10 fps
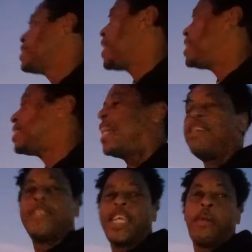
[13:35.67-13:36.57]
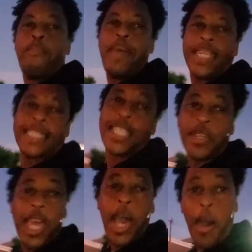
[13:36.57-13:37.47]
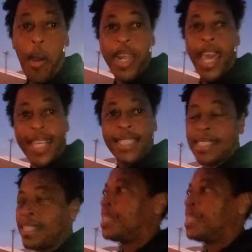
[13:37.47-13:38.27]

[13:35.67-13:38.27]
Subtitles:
They decided to take matters into their own hands,